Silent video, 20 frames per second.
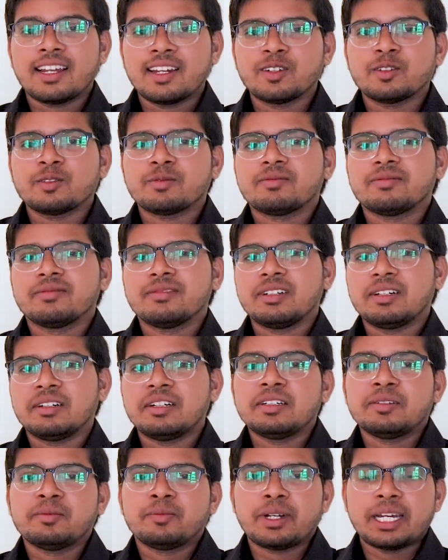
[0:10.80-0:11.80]
Hello,
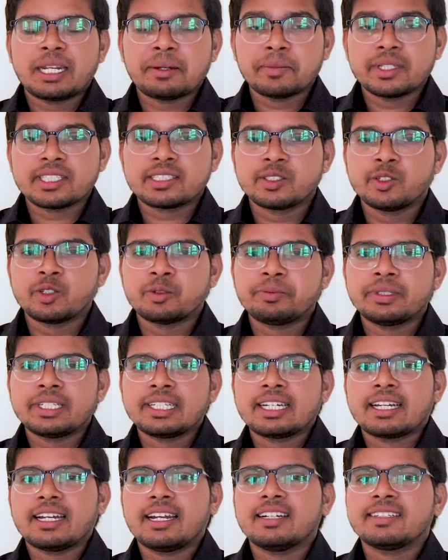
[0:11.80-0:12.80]
my name is
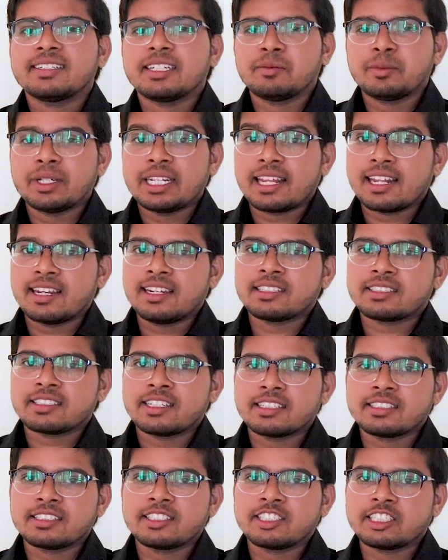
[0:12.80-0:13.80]
Gopi and I'm an early
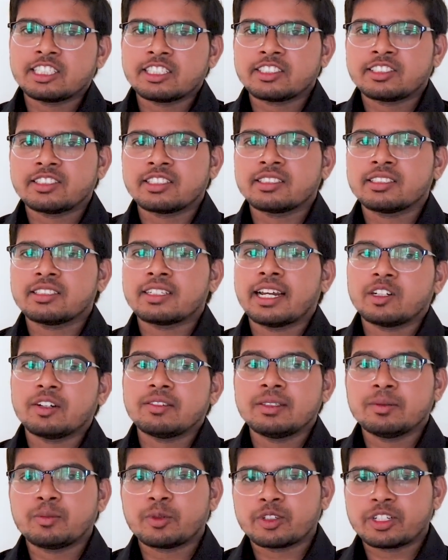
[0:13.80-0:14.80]
stage researcher
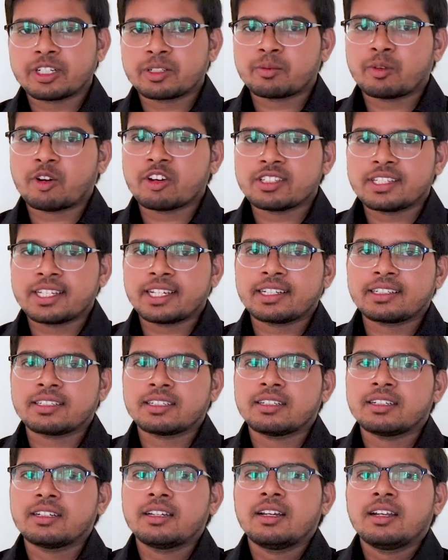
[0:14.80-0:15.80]
of the PROTECT
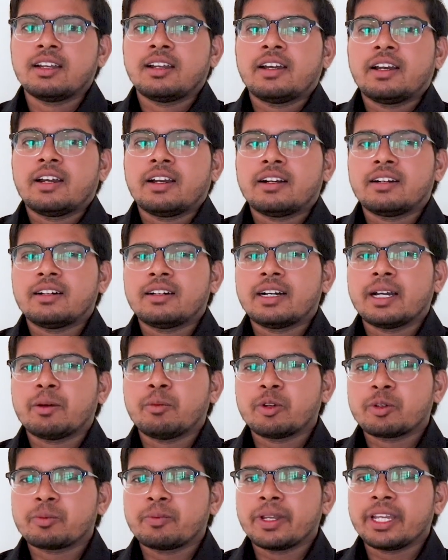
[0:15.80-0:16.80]
project.
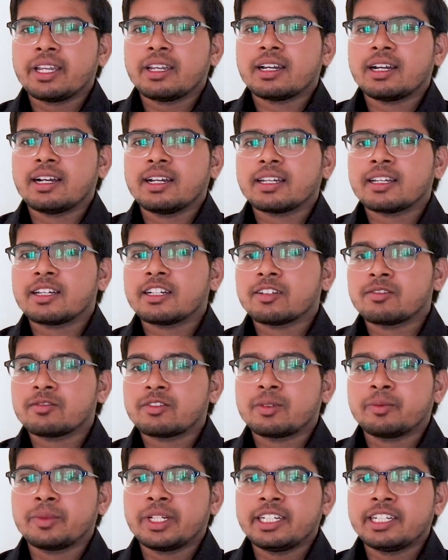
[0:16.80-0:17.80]
About me, I
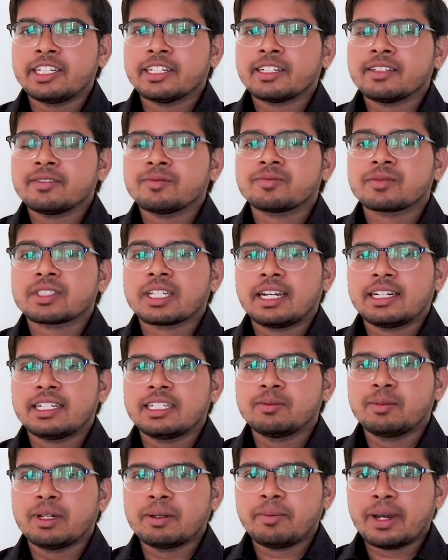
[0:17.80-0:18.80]
come from India. I
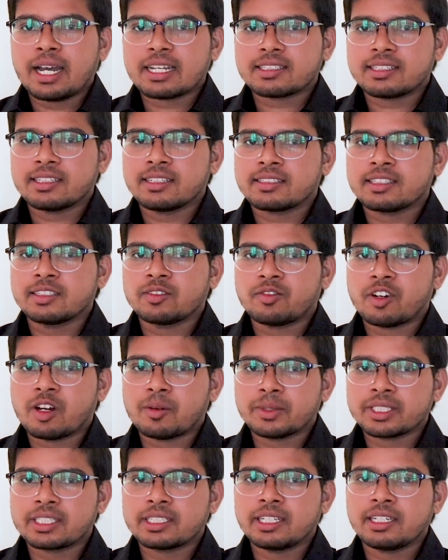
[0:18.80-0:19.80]
did my bachelor's in
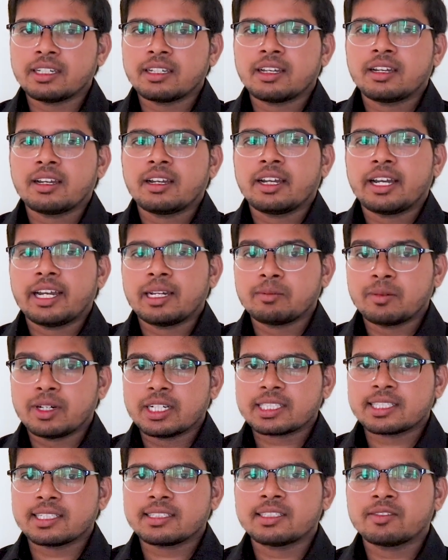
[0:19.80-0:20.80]
pharmacy and
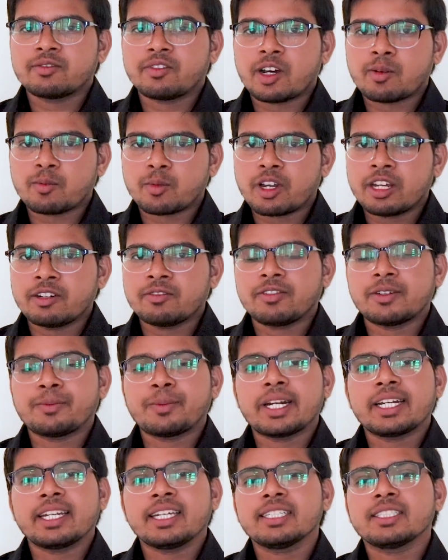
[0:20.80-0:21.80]
master's in
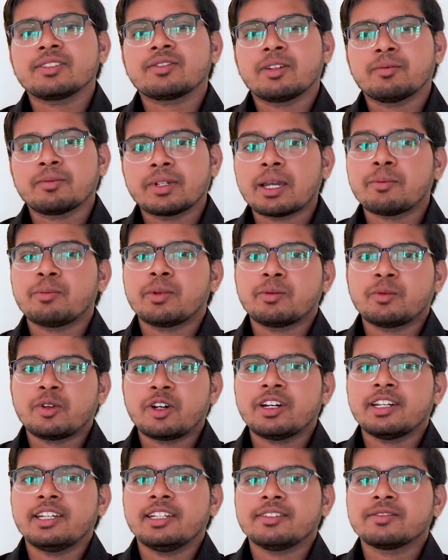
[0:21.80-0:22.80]
pharmacoinformatics from Naipur
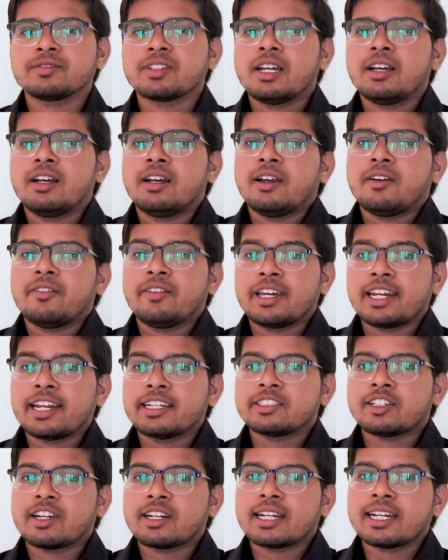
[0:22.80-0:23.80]
Mohali,
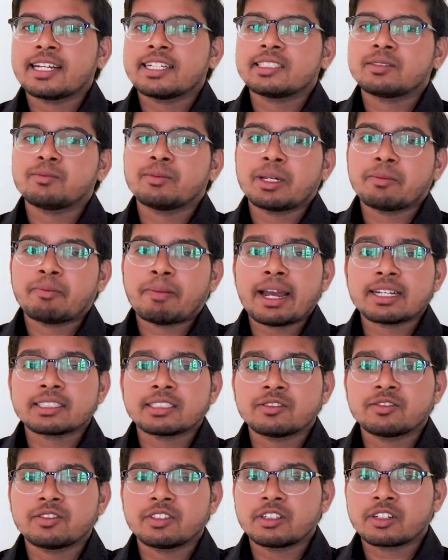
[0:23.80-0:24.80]
where I channelized my
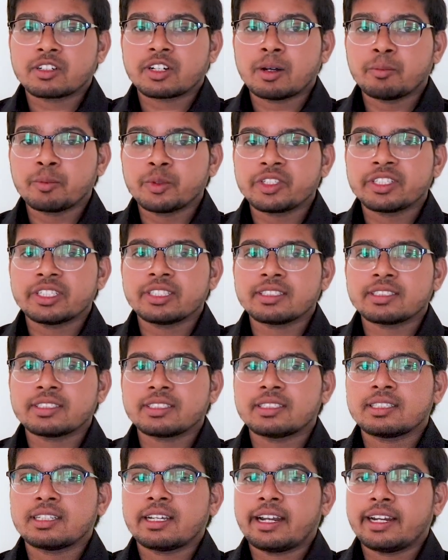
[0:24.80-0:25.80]
passion for
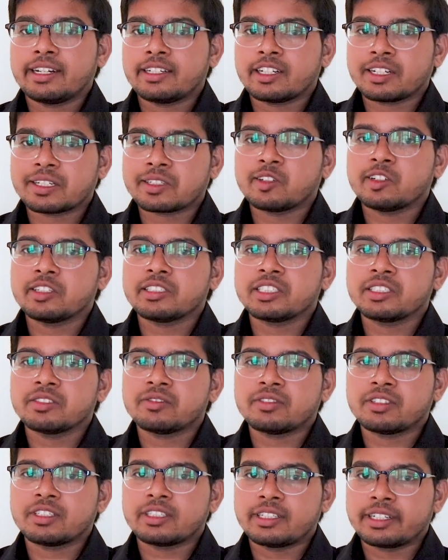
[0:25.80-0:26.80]
computers and
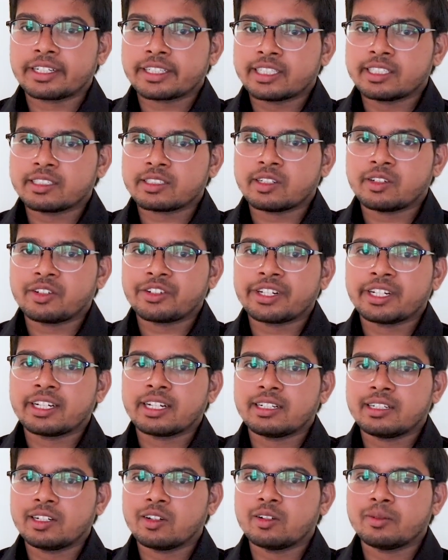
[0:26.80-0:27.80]
technology for drug
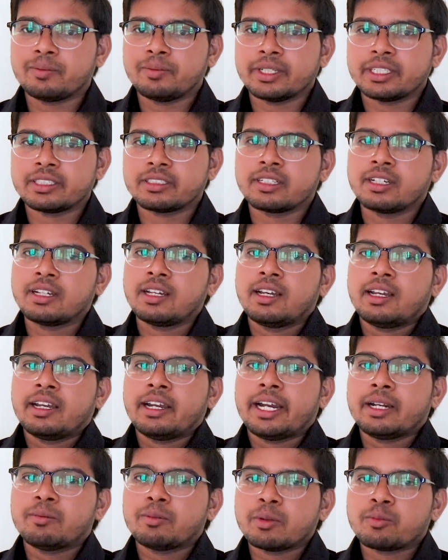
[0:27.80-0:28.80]
discovery and development.
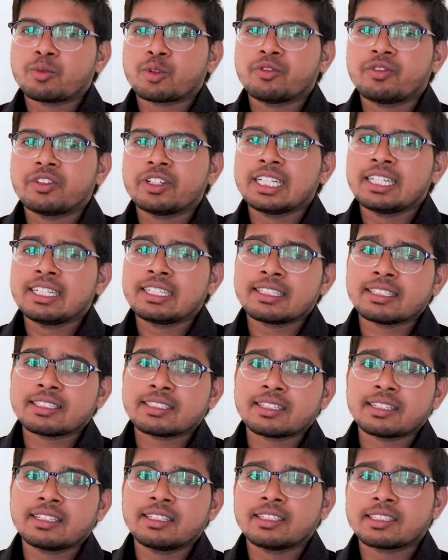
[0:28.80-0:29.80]
And my profound
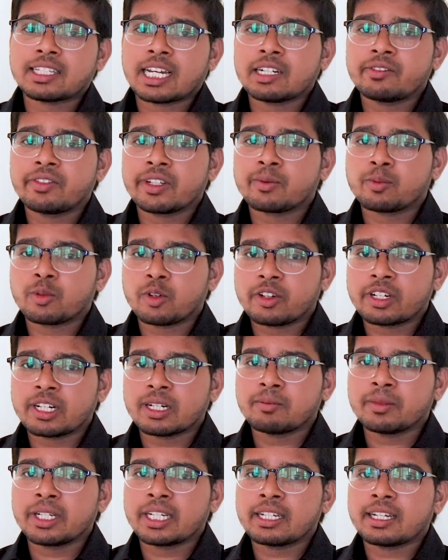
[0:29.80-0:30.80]
interest in the scientific
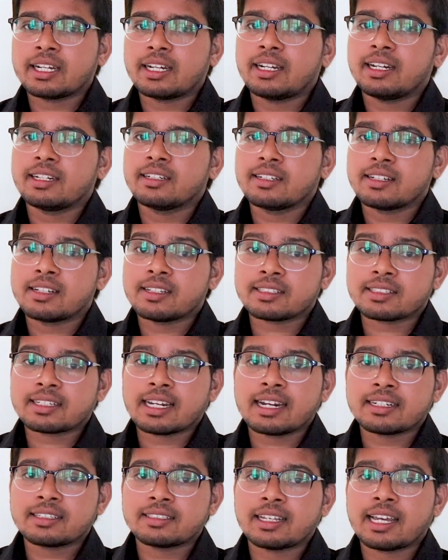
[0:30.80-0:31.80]
programming and
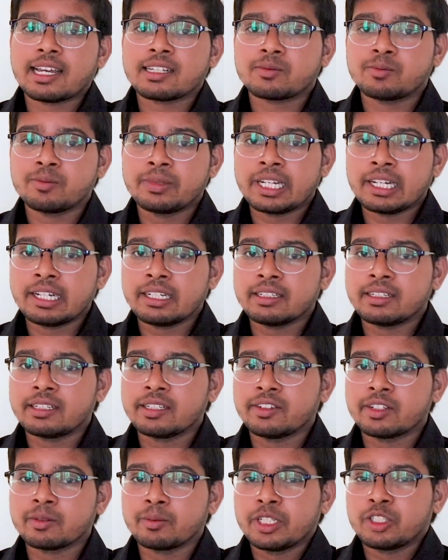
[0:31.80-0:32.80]
stats has been
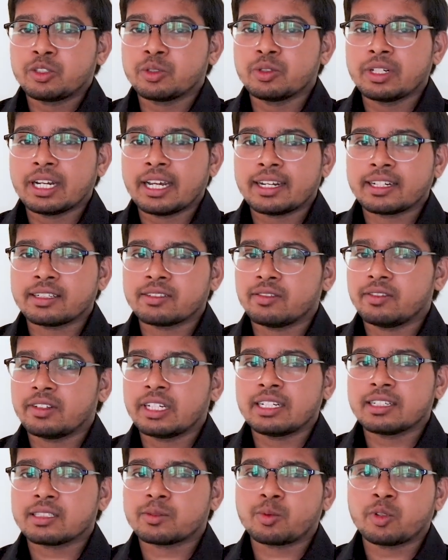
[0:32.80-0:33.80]
driven me to learn
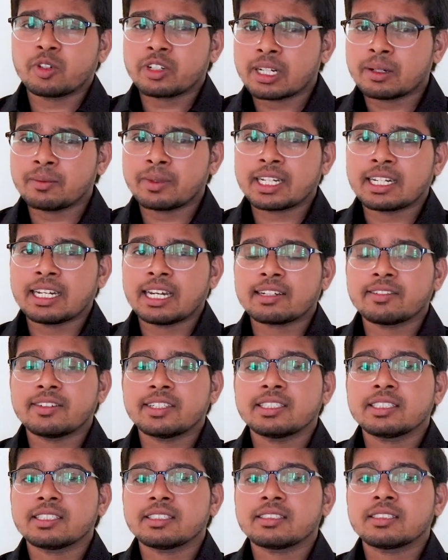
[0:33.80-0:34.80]
various programming
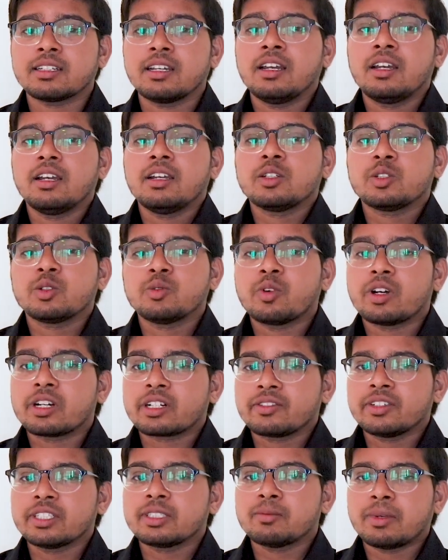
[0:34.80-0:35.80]
languages to
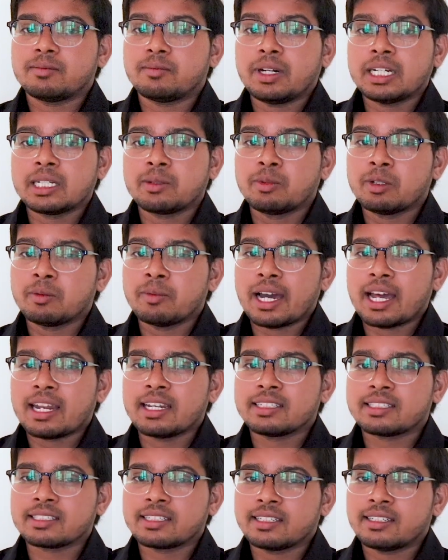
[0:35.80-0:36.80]
work with multiple
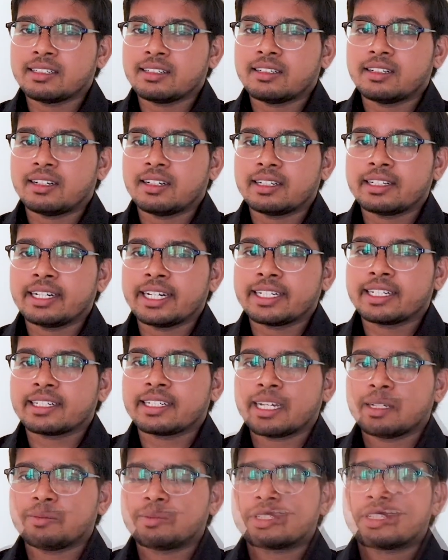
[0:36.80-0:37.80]
biological
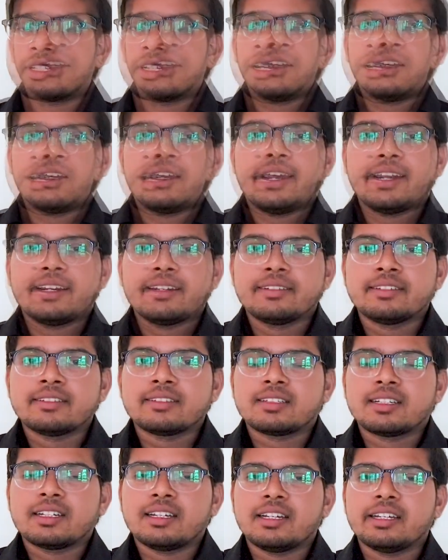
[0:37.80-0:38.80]
data types.
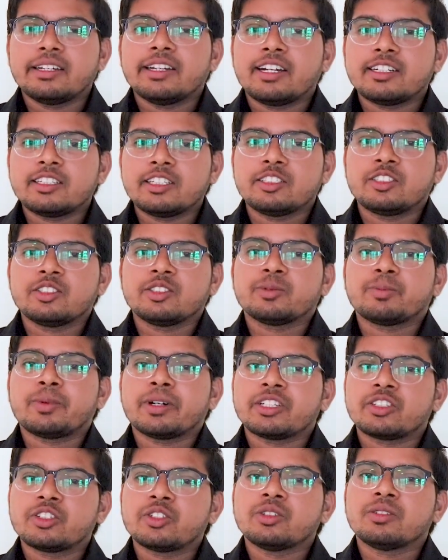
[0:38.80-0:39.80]
And in order to
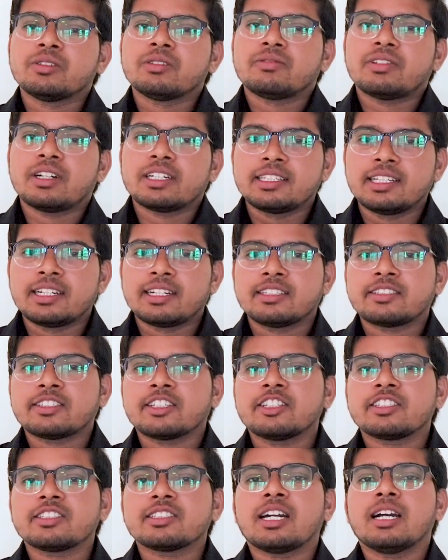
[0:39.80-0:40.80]
pursue further
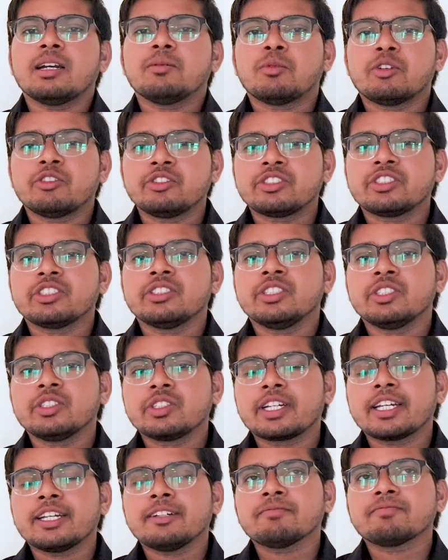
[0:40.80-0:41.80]
research, I moved to
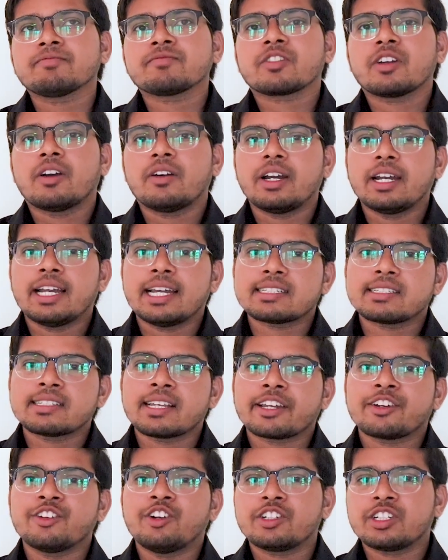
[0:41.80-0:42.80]
UK as
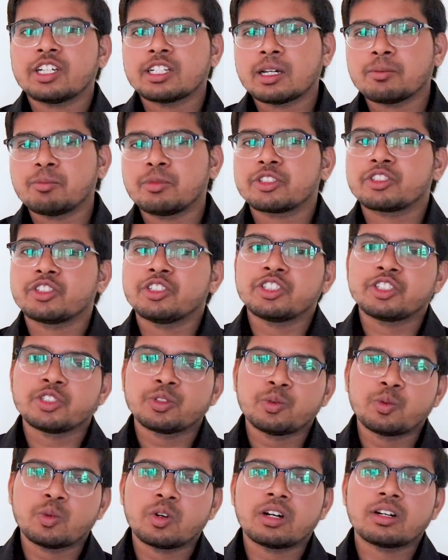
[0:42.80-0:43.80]
I got an opportunity
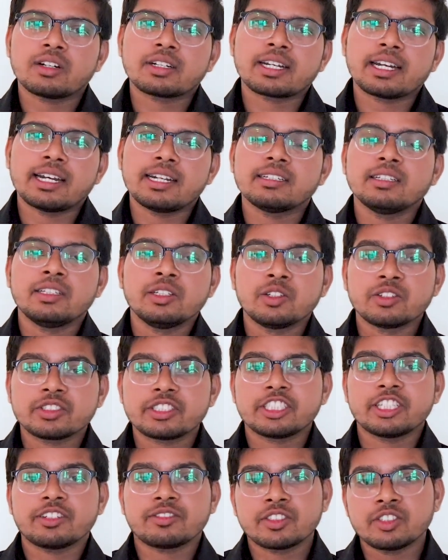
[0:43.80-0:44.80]
to work at the
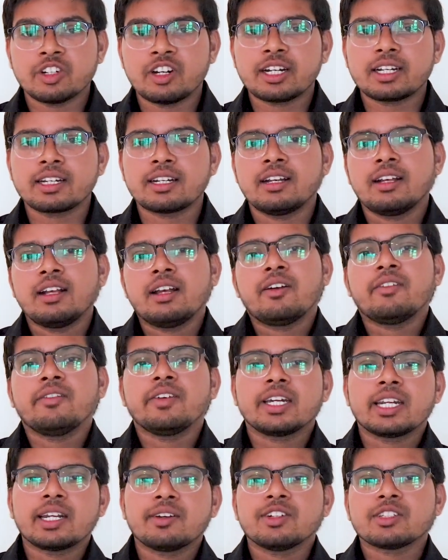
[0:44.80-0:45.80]
University of York,
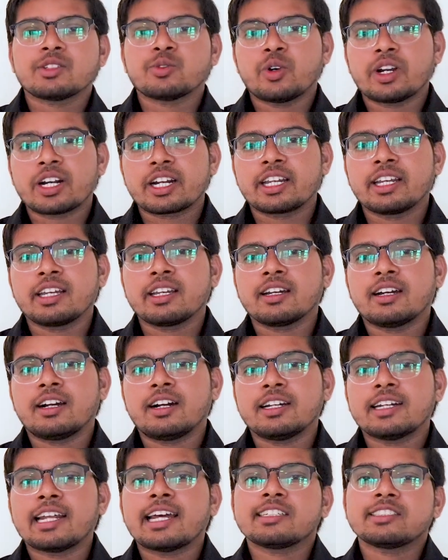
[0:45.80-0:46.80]
where I was working
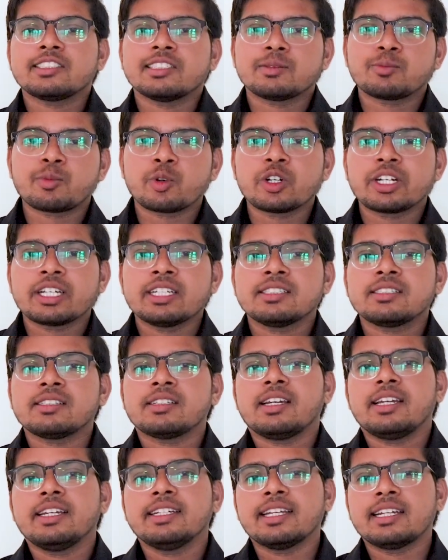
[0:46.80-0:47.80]
on ancient
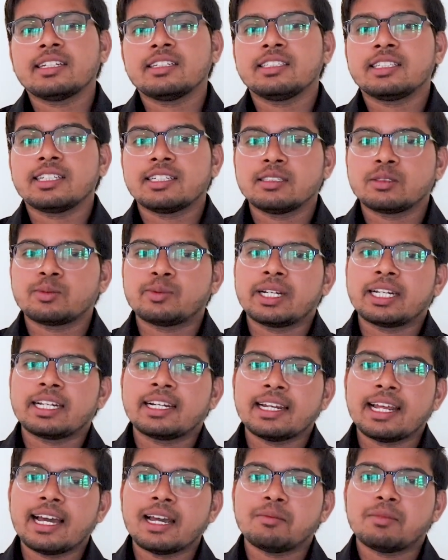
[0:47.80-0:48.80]
proteins in an
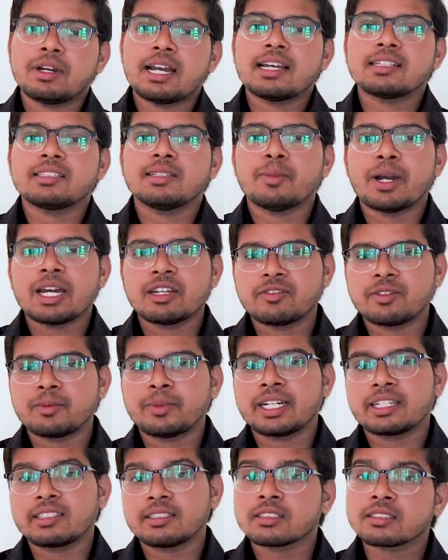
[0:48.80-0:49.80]
interdisciplinary lab as a
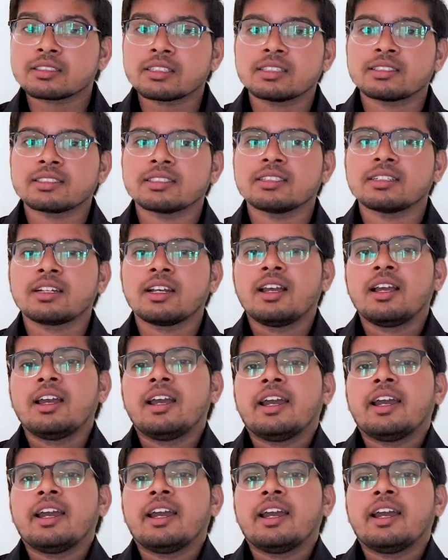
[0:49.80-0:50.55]
bioinformatics researcher.